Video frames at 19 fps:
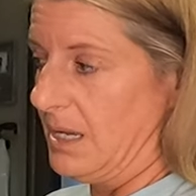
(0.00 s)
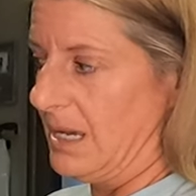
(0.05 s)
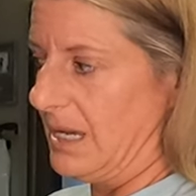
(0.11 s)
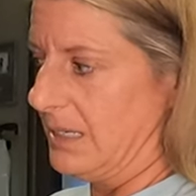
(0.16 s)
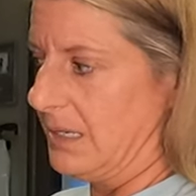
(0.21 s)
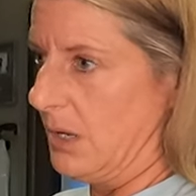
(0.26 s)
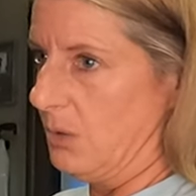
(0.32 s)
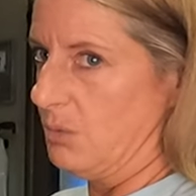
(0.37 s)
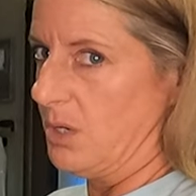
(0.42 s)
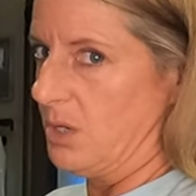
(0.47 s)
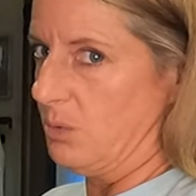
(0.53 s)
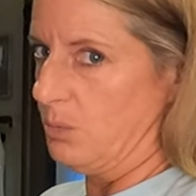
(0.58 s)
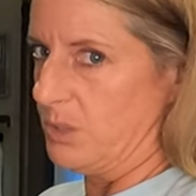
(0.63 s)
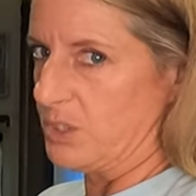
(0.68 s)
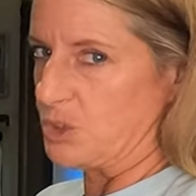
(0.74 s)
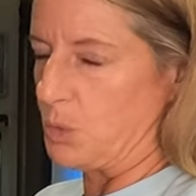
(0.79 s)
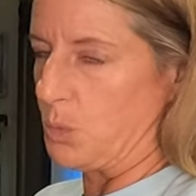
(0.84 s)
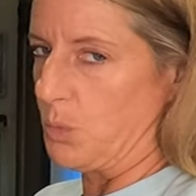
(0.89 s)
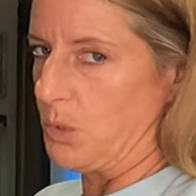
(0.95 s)
I don't know
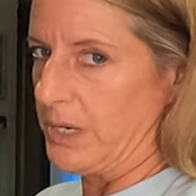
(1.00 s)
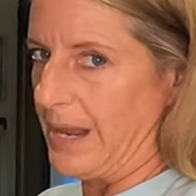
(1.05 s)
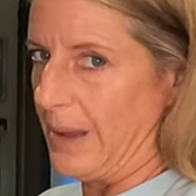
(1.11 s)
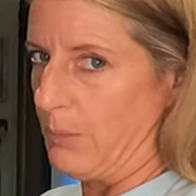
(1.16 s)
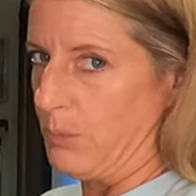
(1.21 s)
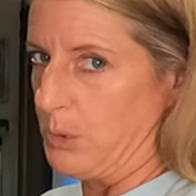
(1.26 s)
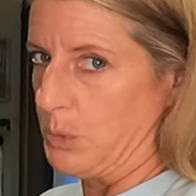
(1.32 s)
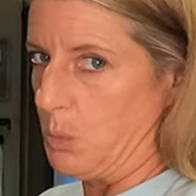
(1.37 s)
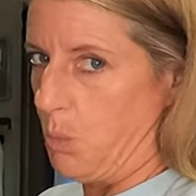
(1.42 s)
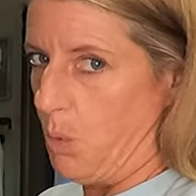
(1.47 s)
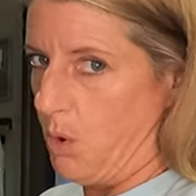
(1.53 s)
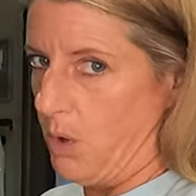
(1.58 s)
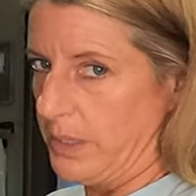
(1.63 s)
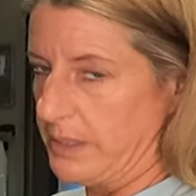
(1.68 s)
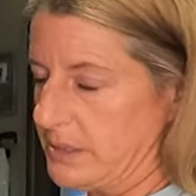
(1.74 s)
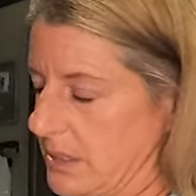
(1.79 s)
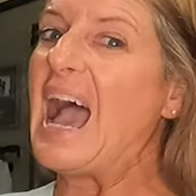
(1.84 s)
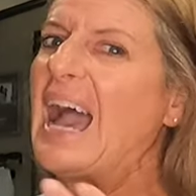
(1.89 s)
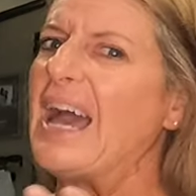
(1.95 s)
which one I would
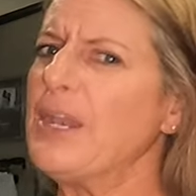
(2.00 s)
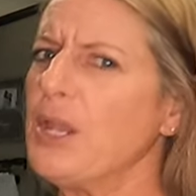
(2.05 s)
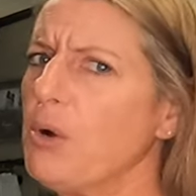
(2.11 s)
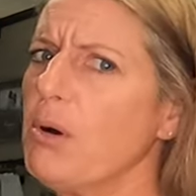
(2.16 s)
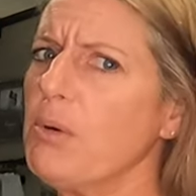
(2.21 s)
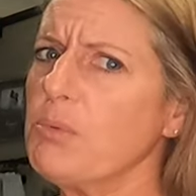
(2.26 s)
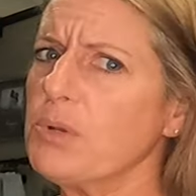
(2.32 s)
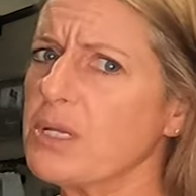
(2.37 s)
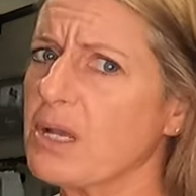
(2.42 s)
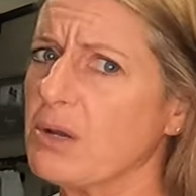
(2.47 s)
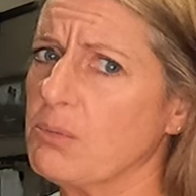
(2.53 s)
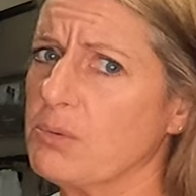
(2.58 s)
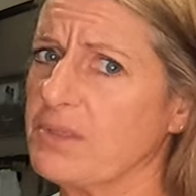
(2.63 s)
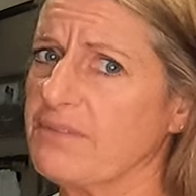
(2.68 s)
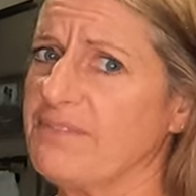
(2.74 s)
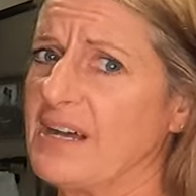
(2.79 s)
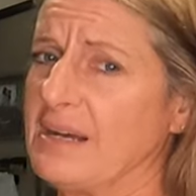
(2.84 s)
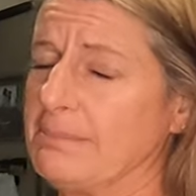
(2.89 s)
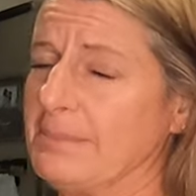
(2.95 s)
want. I know I want to go with
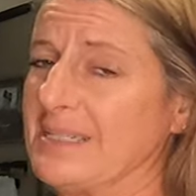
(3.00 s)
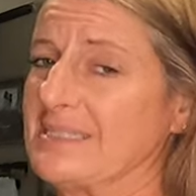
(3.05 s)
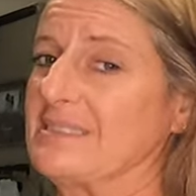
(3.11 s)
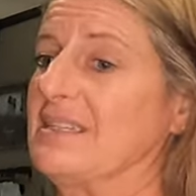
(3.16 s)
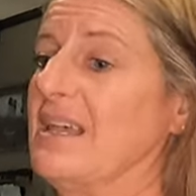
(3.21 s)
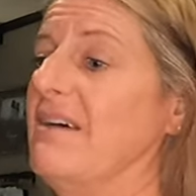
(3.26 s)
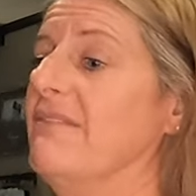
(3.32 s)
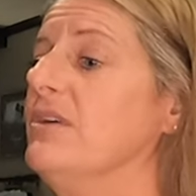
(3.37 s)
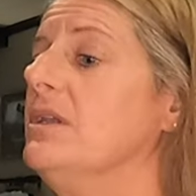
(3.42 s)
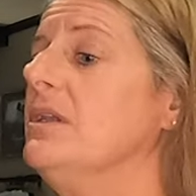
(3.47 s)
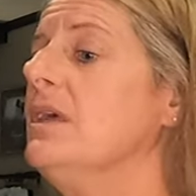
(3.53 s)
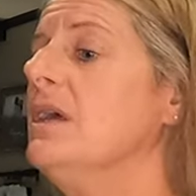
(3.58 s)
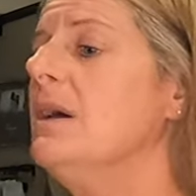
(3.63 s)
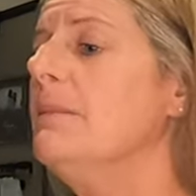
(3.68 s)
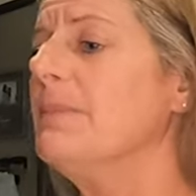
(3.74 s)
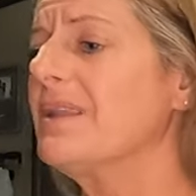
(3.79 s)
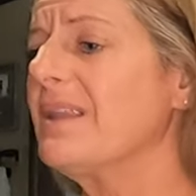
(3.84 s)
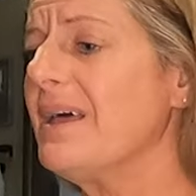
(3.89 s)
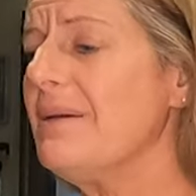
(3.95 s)
a 5x7,
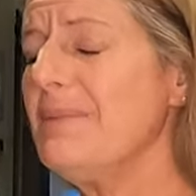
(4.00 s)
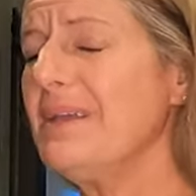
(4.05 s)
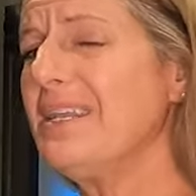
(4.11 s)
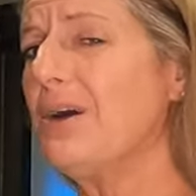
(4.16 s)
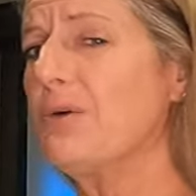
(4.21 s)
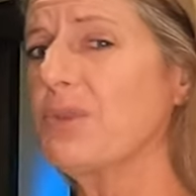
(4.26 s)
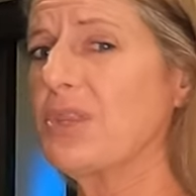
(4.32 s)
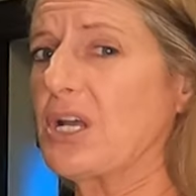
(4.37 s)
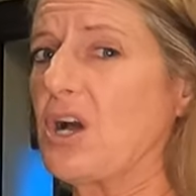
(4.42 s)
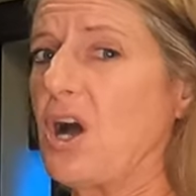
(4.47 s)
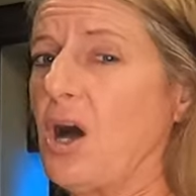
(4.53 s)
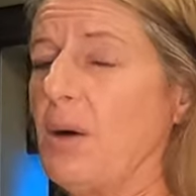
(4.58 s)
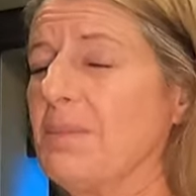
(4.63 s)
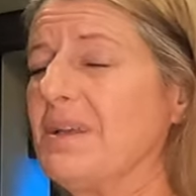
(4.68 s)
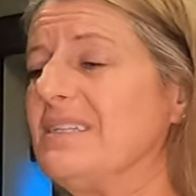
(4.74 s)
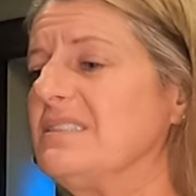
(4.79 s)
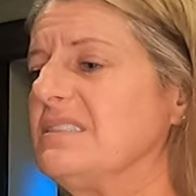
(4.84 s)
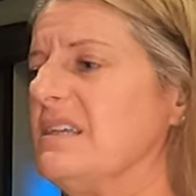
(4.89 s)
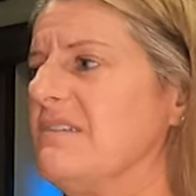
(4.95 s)
but let me know in the
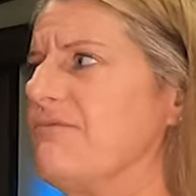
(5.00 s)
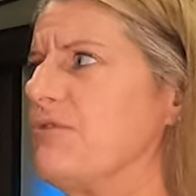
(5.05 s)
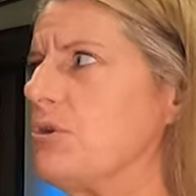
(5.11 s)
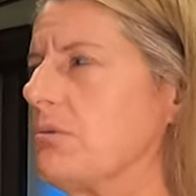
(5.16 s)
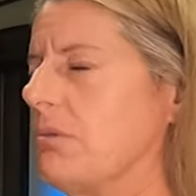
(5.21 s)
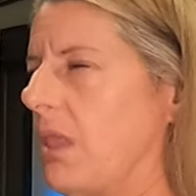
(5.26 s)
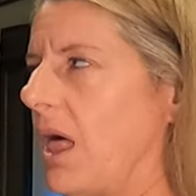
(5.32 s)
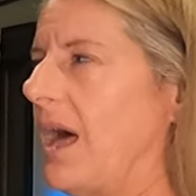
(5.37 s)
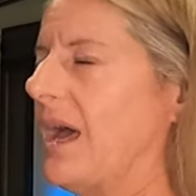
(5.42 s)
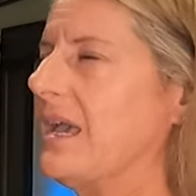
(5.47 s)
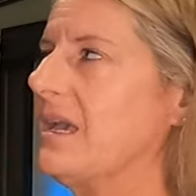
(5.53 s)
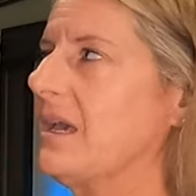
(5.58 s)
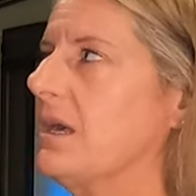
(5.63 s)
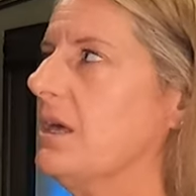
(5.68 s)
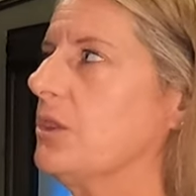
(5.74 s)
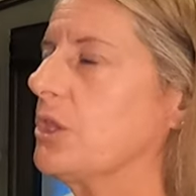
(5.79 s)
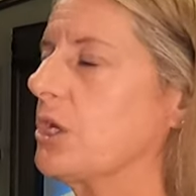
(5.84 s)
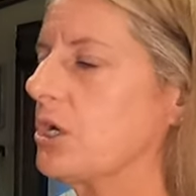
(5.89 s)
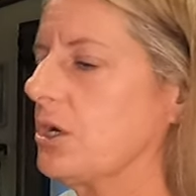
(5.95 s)
comments if you
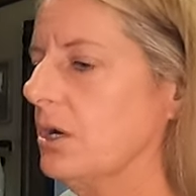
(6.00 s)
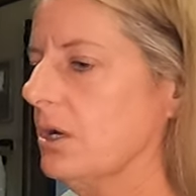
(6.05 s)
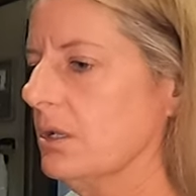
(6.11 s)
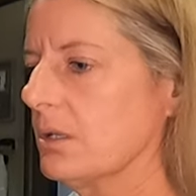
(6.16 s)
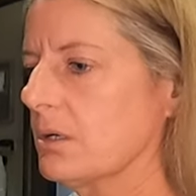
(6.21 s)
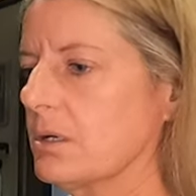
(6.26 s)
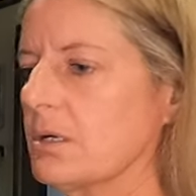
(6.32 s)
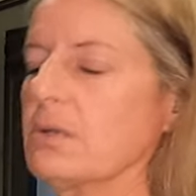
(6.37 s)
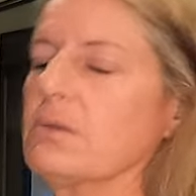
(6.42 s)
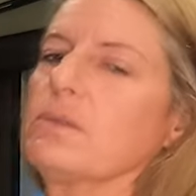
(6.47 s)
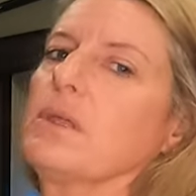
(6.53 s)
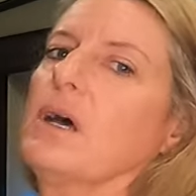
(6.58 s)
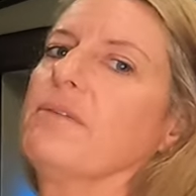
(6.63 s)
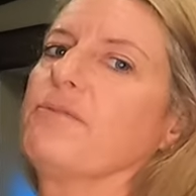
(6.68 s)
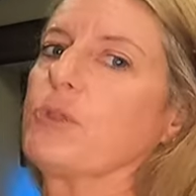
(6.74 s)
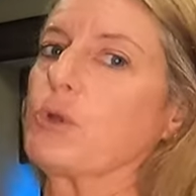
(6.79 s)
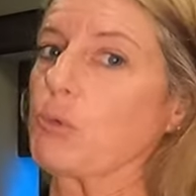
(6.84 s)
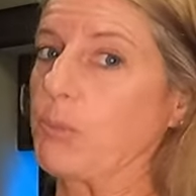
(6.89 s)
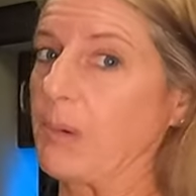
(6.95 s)
like the color
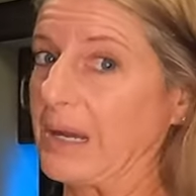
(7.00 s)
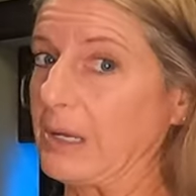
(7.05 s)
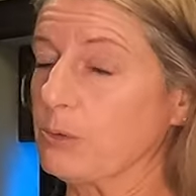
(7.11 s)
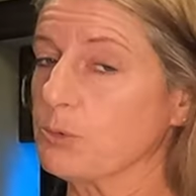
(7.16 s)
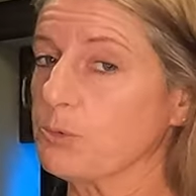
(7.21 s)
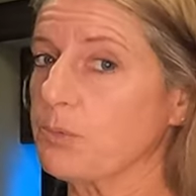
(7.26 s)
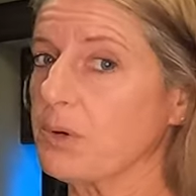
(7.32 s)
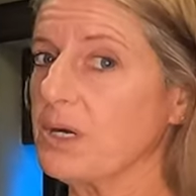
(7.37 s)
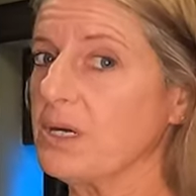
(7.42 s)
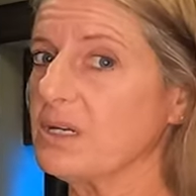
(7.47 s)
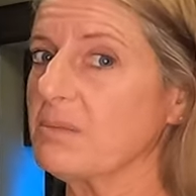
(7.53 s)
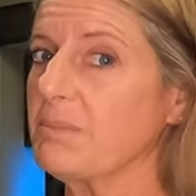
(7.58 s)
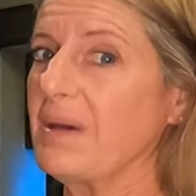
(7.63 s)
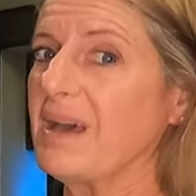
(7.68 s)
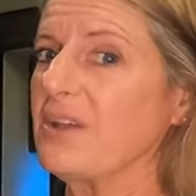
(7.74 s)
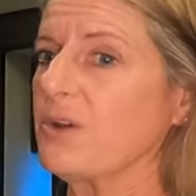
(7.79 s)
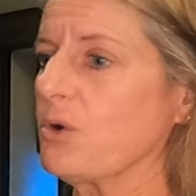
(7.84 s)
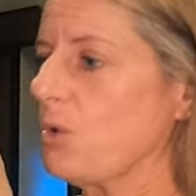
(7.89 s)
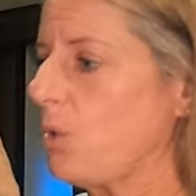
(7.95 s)
of the round rug
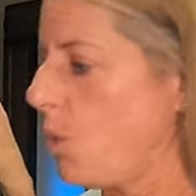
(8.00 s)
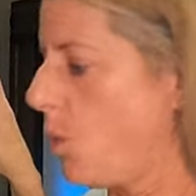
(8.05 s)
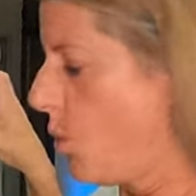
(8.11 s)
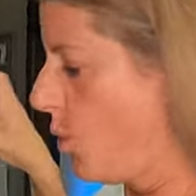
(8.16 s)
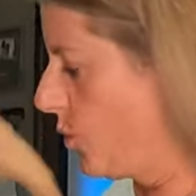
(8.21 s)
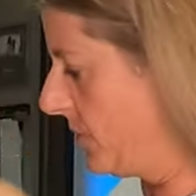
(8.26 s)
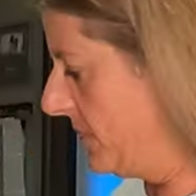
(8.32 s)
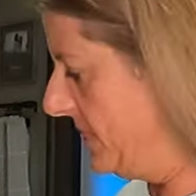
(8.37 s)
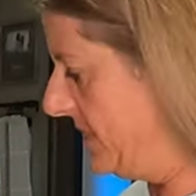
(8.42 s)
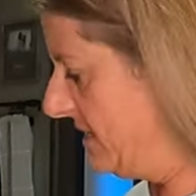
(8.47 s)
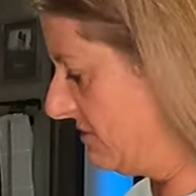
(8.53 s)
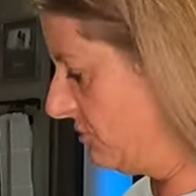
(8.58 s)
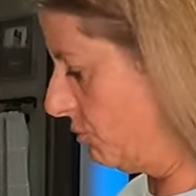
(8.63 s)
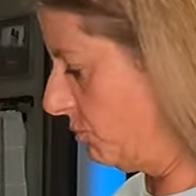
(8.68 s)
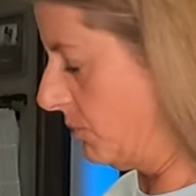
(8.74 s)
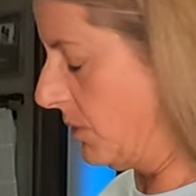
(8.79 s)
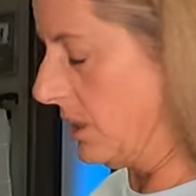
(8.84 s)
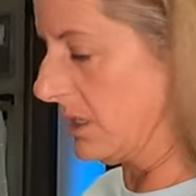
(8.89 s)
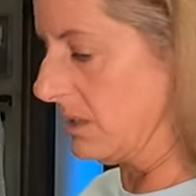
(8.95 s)
better or
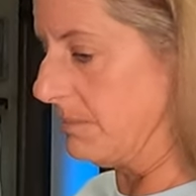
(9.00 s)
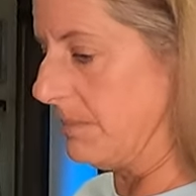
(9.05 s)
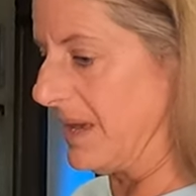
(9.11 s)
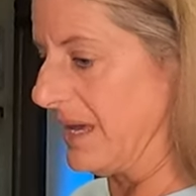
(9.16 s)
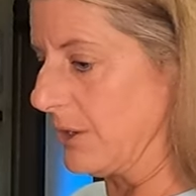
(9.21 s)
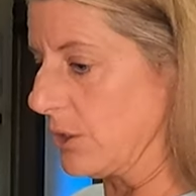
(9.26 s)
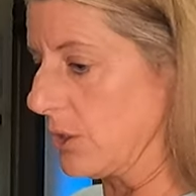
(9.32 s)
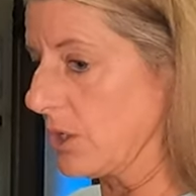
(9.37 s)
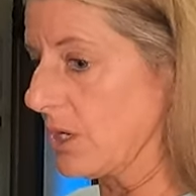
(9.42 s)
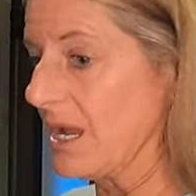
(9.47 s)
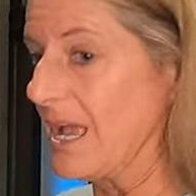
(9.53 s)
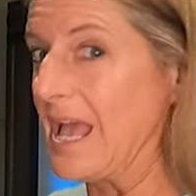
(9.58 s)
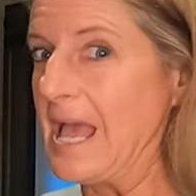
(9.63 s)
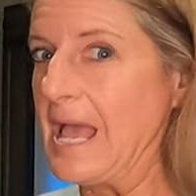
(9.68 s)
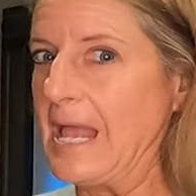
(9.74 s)
this rug better.